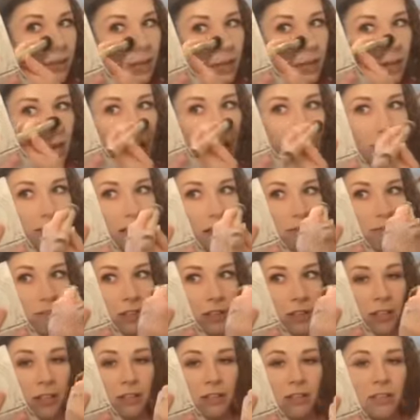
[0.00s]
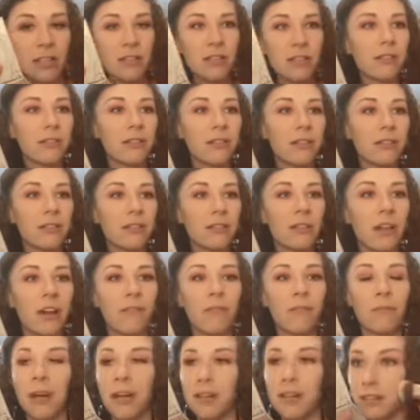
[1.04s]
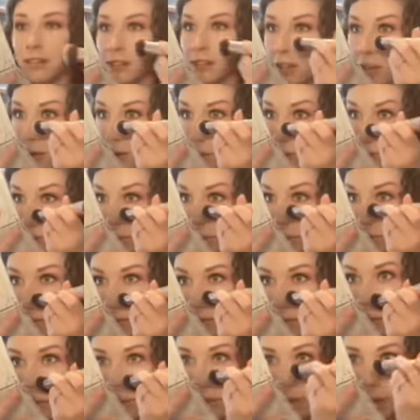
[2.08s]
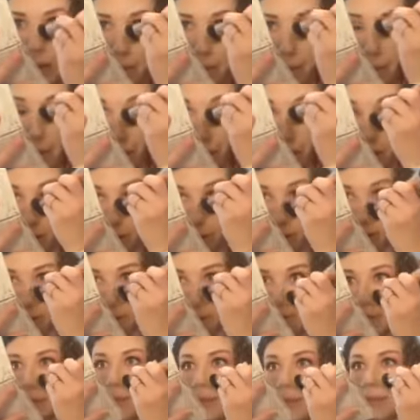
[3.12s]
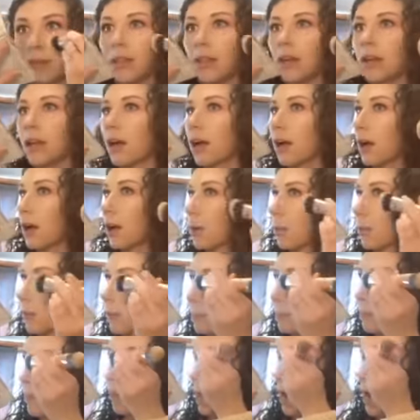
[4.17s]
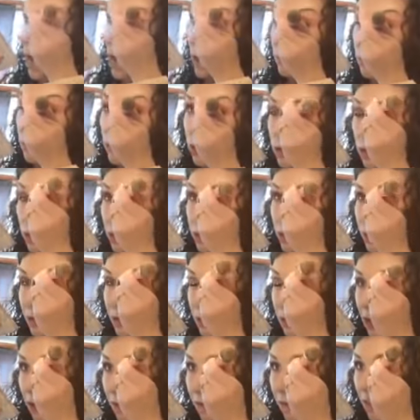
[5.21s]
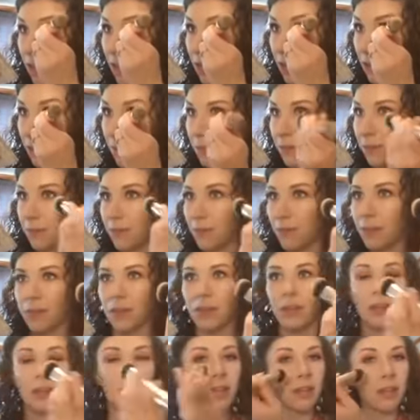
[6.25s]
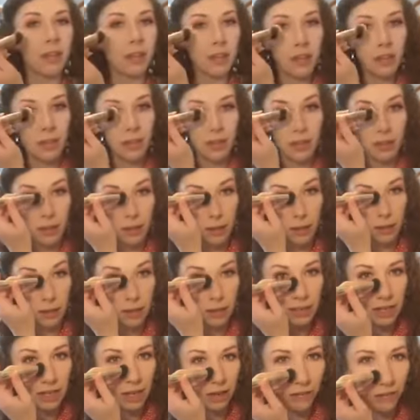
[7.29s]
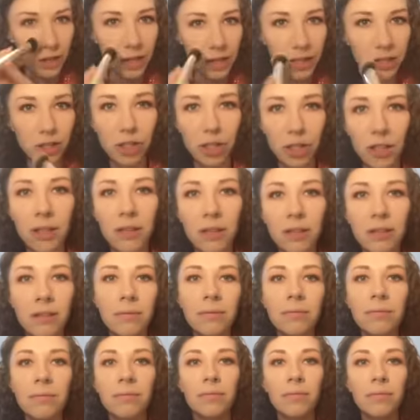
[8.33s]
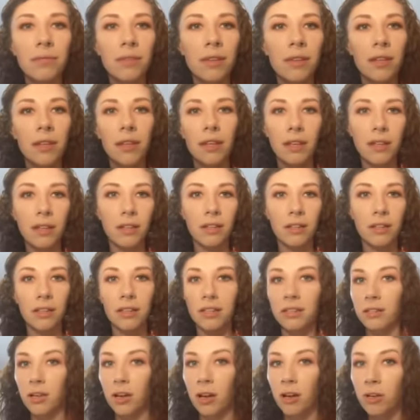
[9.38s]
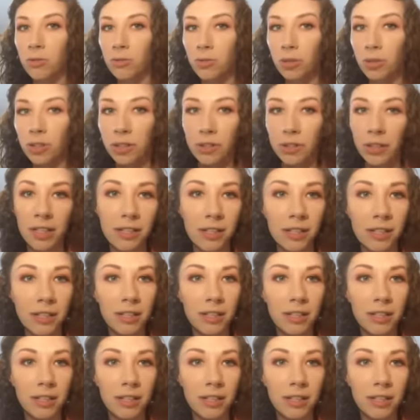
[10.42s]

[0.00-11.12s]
Like, I definitely love my stone, don't get me wrong. But I'm just loving the definition that this contour creates.